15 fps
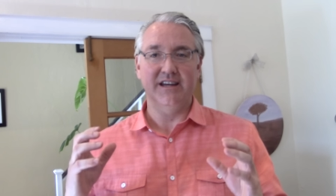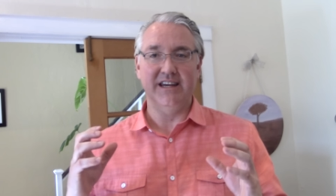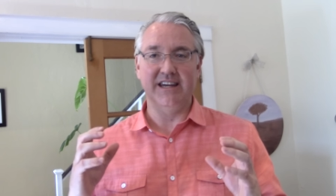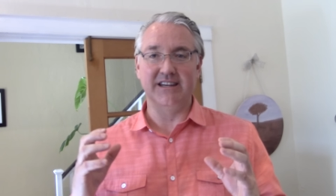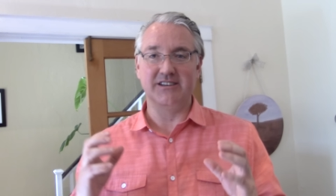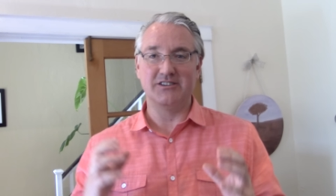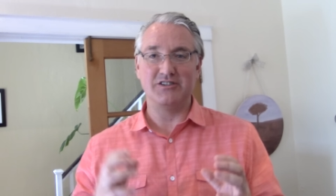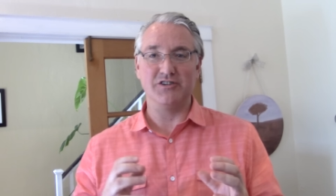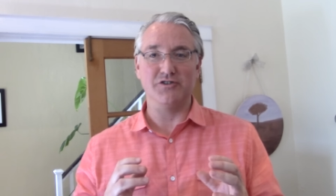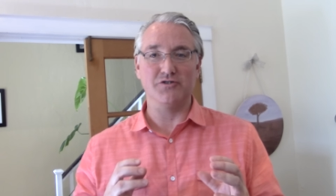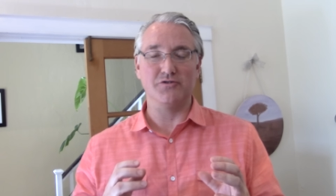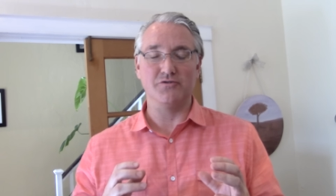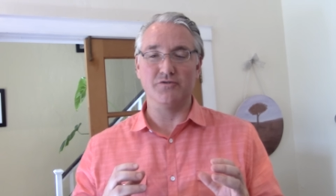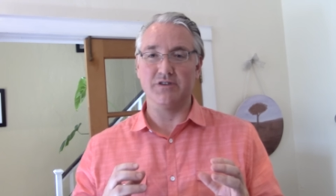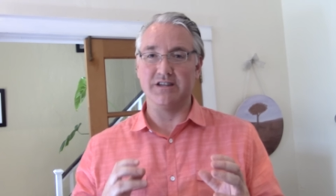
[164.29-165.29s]

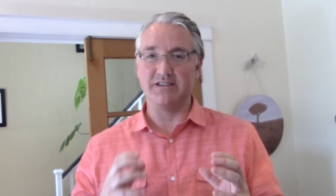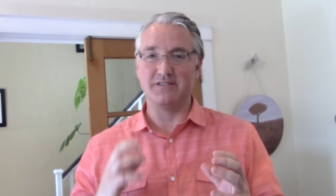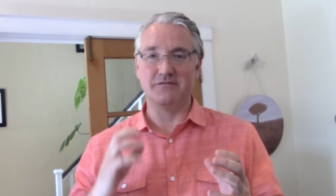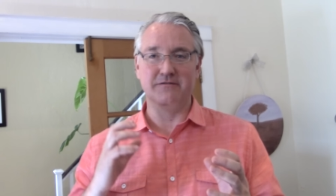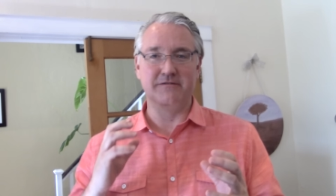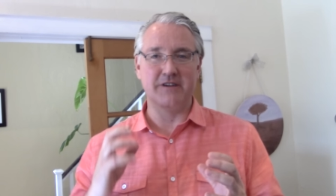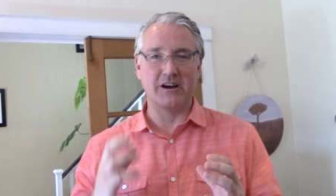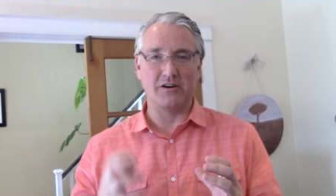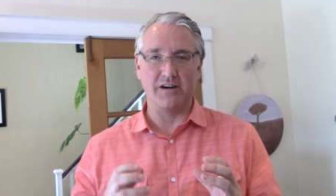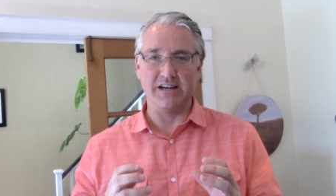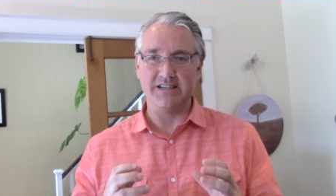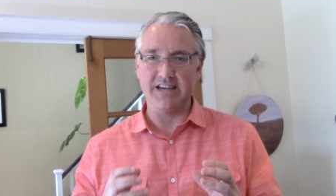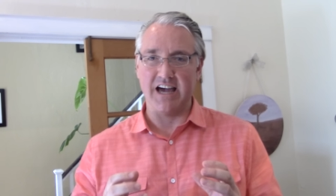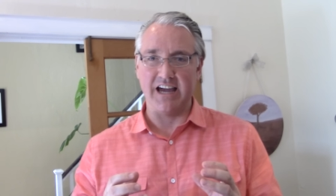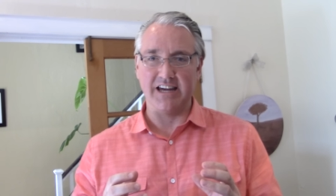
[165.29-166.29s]
into this very
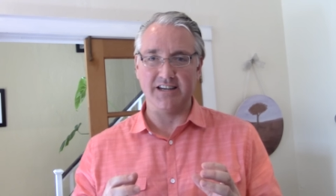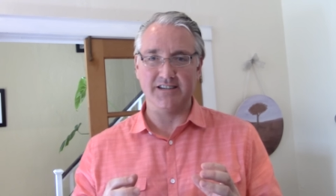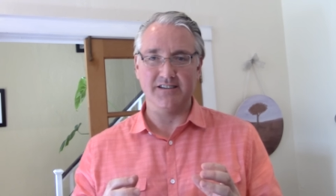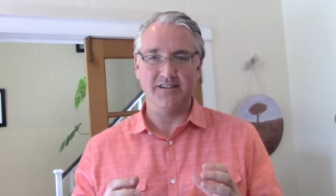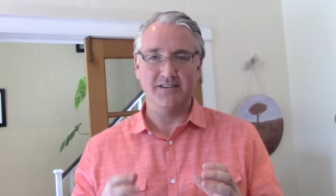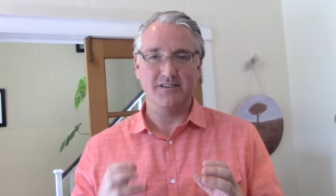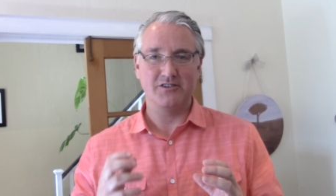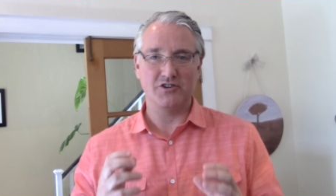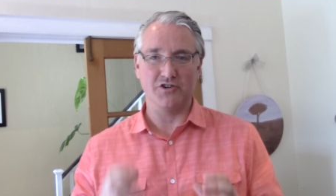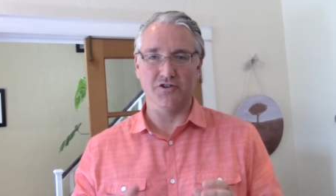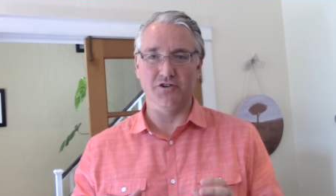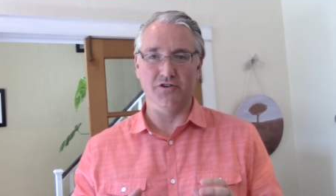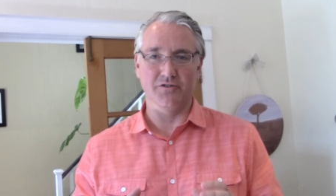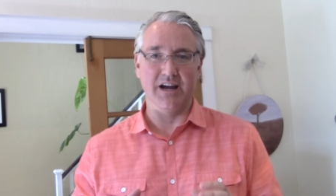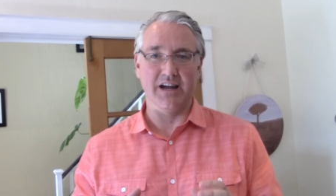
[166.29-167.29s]
tight
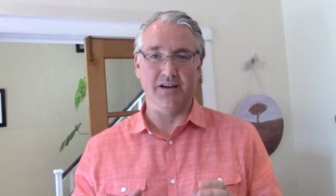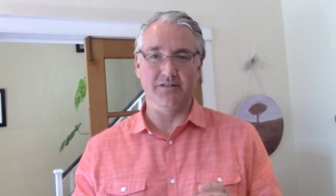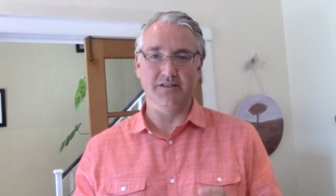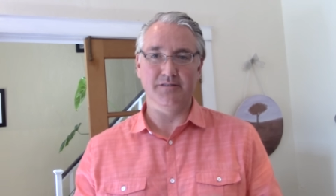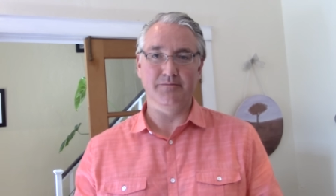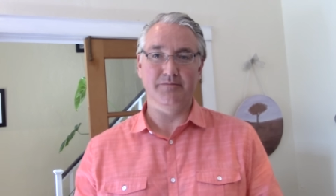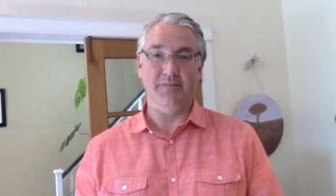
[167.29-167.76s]
turnaround.